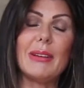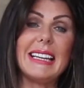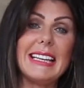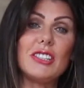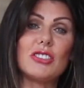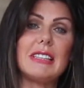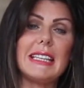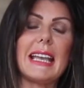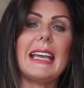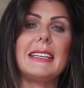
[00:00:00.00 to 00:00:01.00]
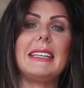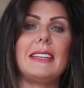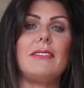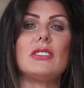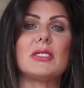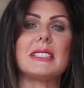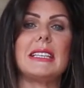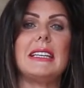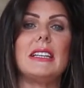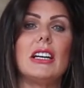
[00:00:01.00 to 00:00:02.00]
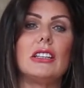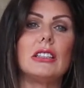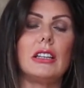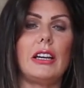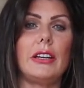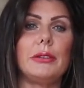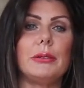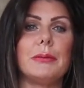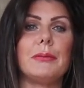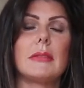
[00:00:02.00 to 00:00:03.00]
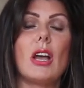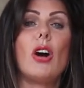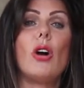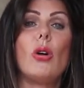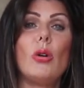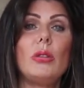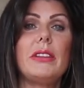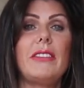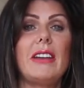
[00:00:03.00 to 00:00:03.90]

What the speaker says: It literally can give your skin a glow. All the